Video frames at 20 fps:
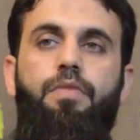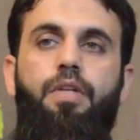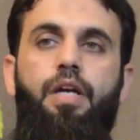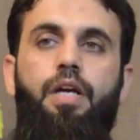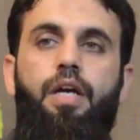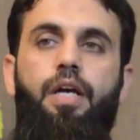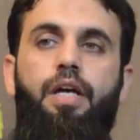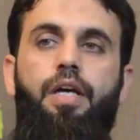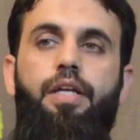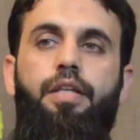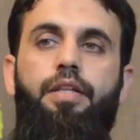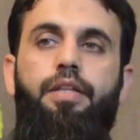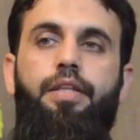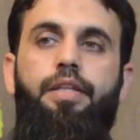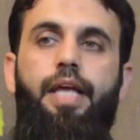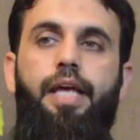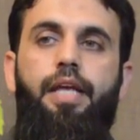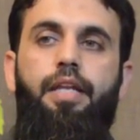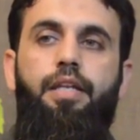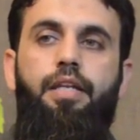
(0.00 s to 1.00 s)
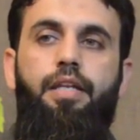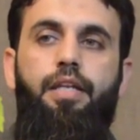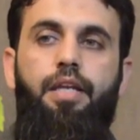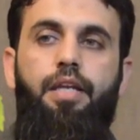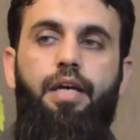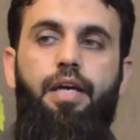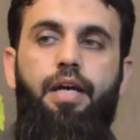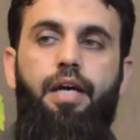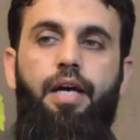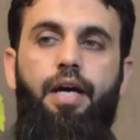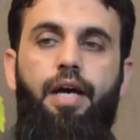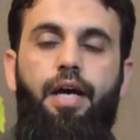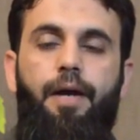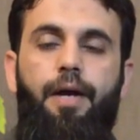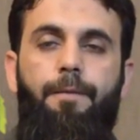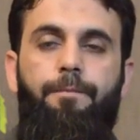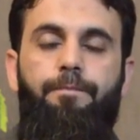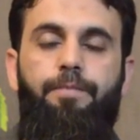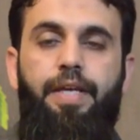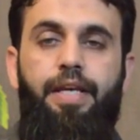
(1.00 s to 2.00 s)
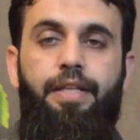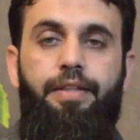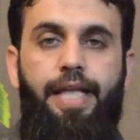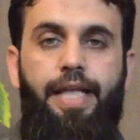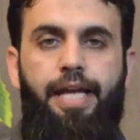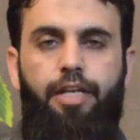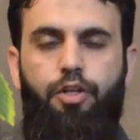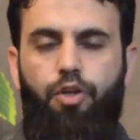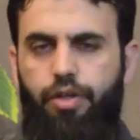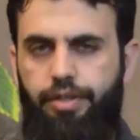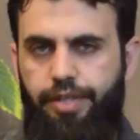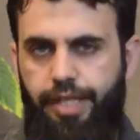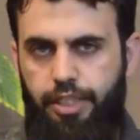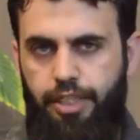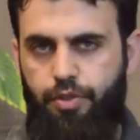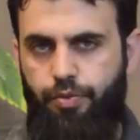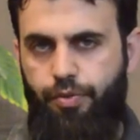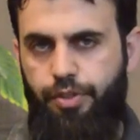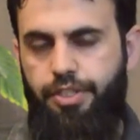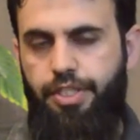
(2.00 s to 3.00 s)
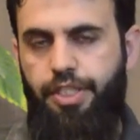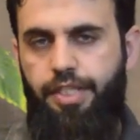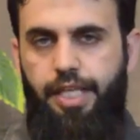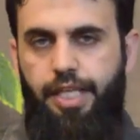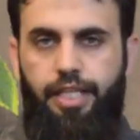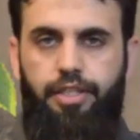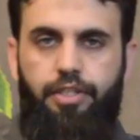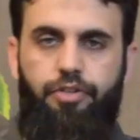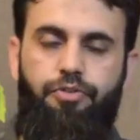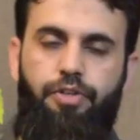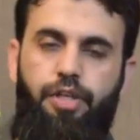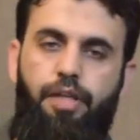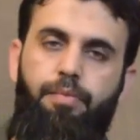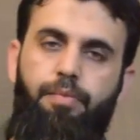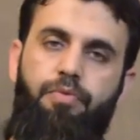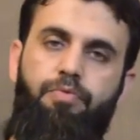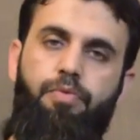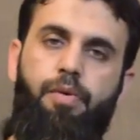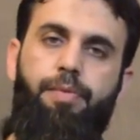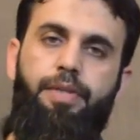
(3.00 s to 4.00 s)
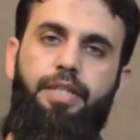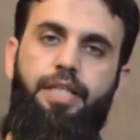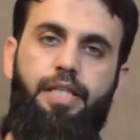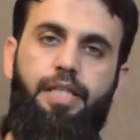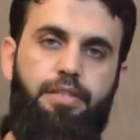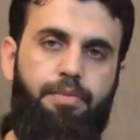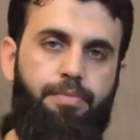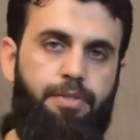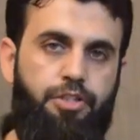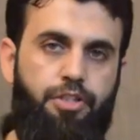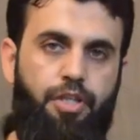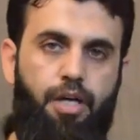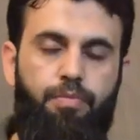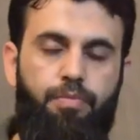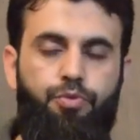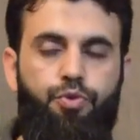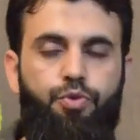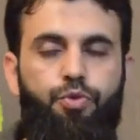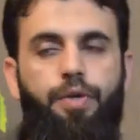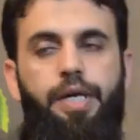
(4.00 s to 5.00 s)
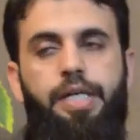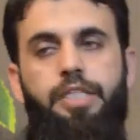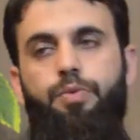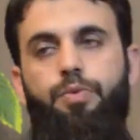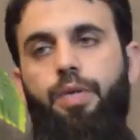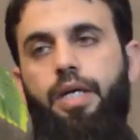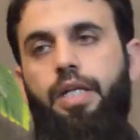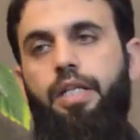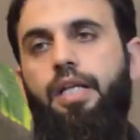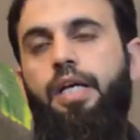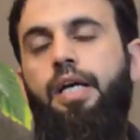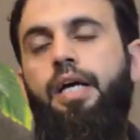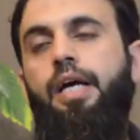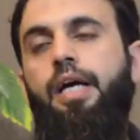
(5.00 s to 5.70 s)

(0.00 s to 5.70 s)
In that context, you would see that the dream of Muhammad Qasim has come true as well.